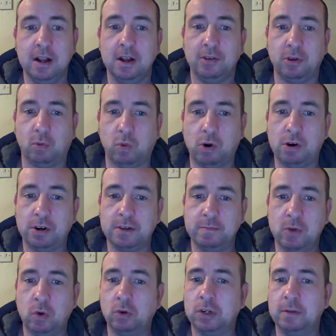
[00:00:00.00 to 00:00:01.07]
The word
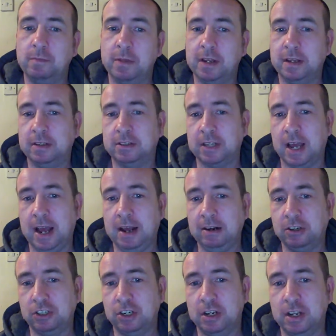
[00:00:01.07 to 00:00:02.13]
modem is
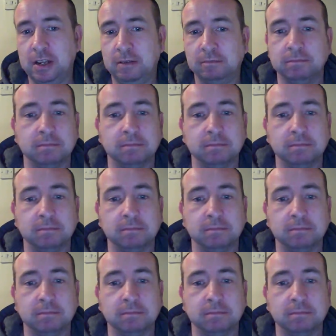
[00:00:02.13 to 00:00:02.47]
actually